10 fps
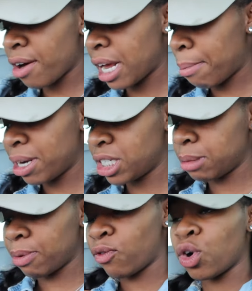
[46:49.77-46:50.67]
already had
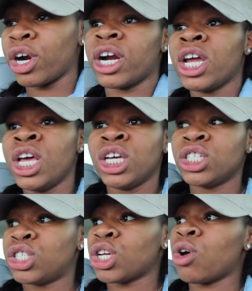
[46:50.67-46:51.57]
braces before
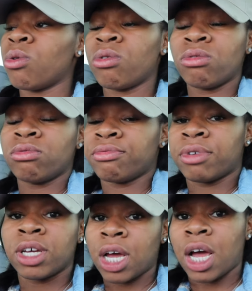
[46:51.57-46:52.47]
so
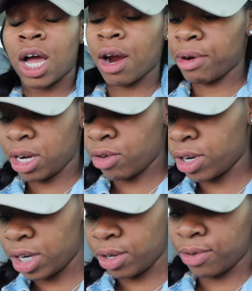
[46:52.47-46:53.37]
i already know
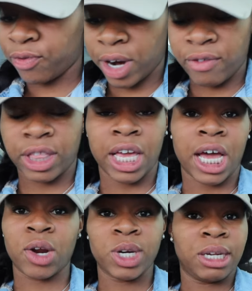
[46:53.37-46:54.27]
the deal for everything
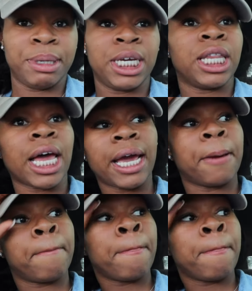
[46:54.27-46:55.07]
i don't need to be like